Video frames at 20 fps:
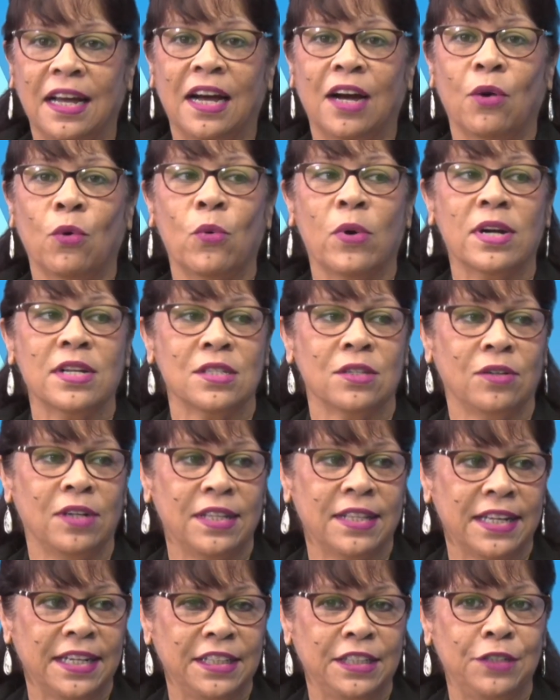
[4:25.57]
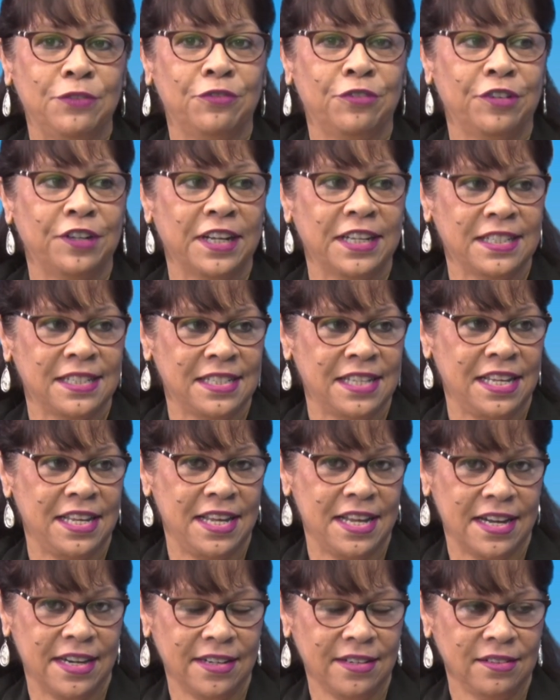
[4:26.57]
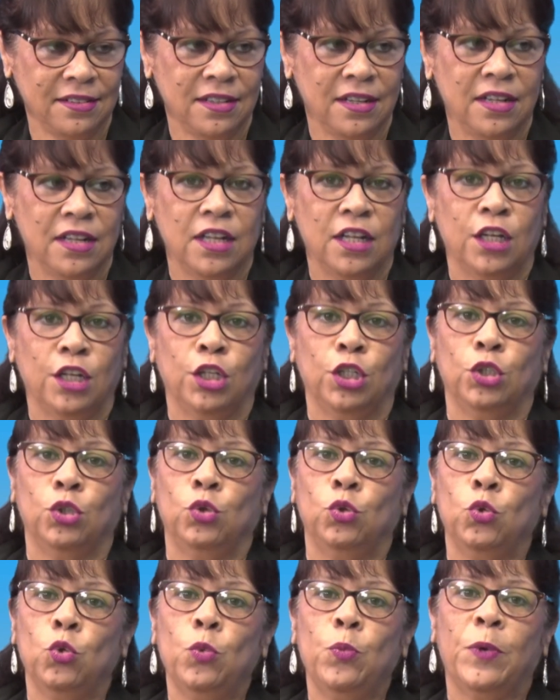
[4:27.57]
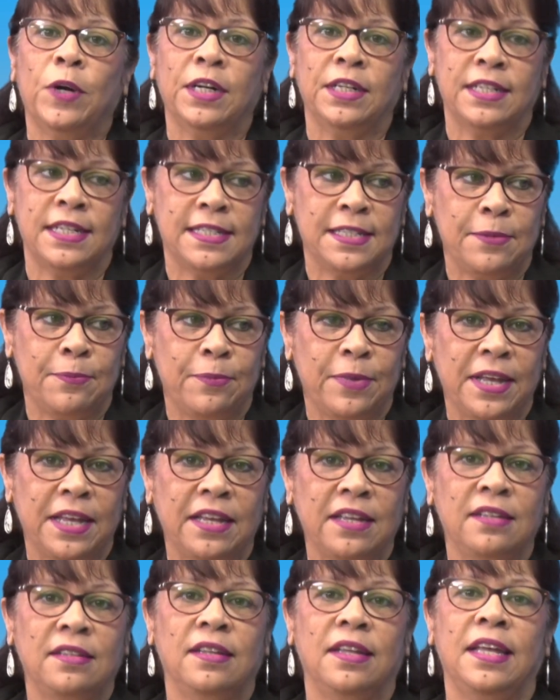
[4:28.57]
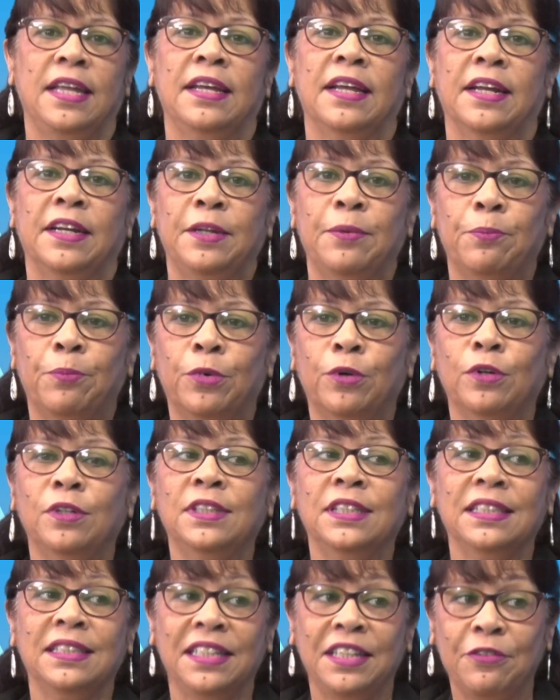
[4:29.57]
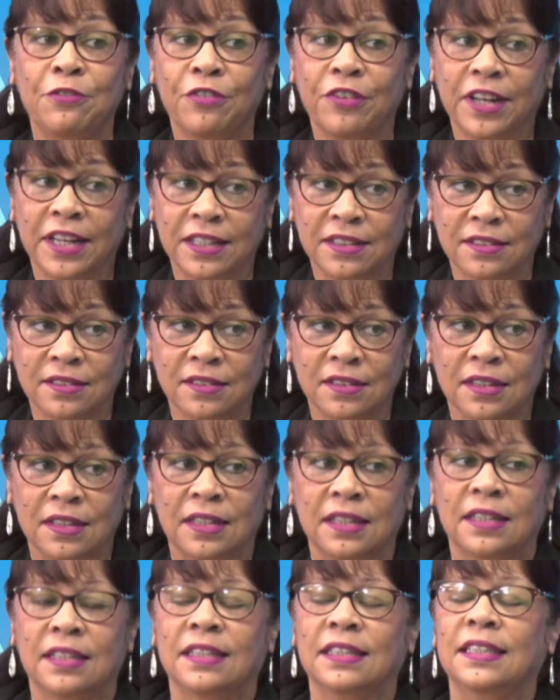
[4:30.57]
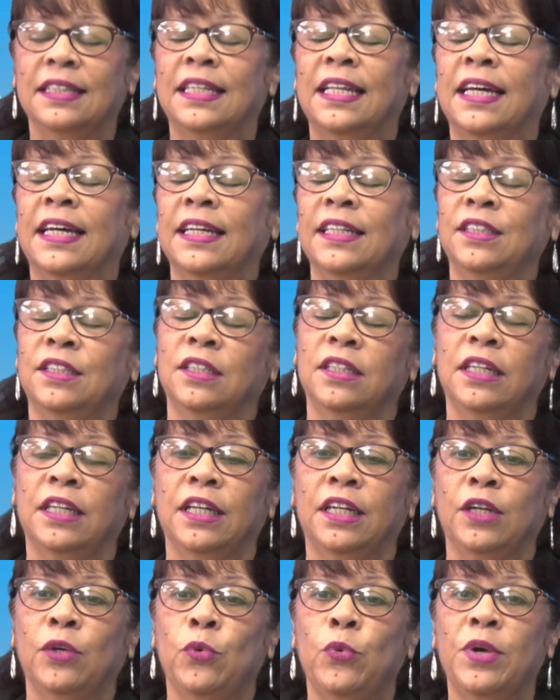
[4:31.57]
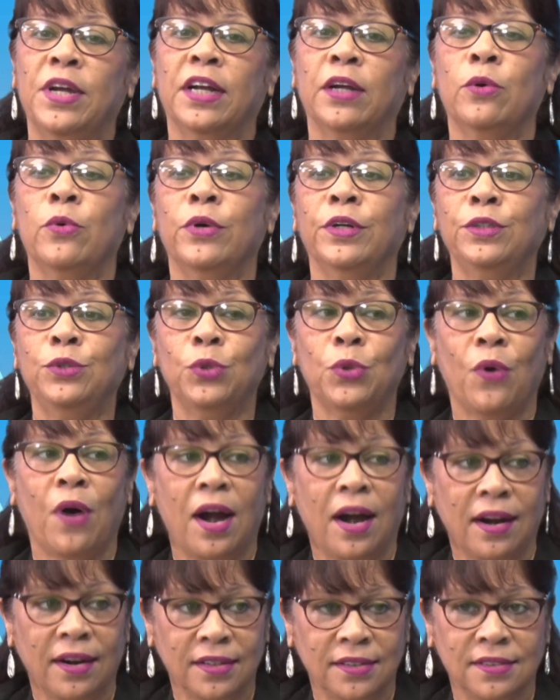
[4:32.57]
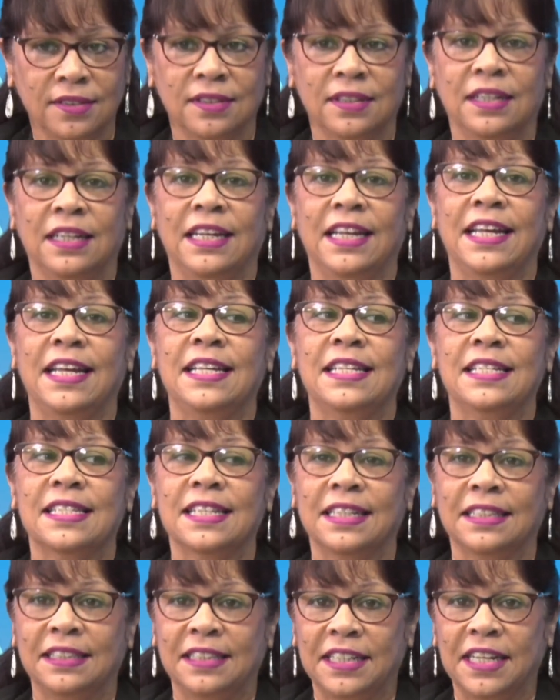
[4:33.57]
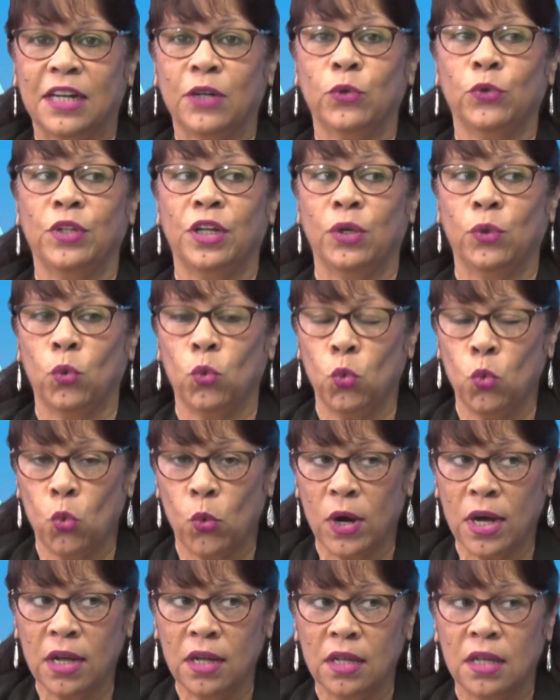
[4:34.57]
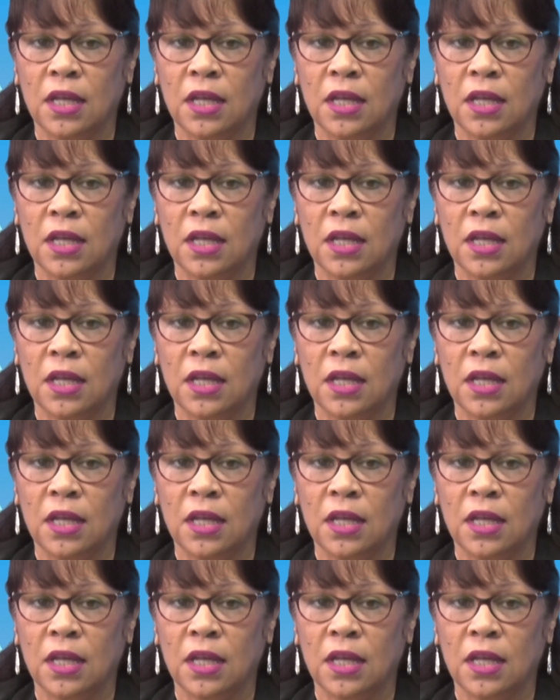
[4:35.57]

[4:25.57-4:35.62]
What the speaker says: our solidarity friends here to participate in an important event that we are going to hold in Santiago de Cuba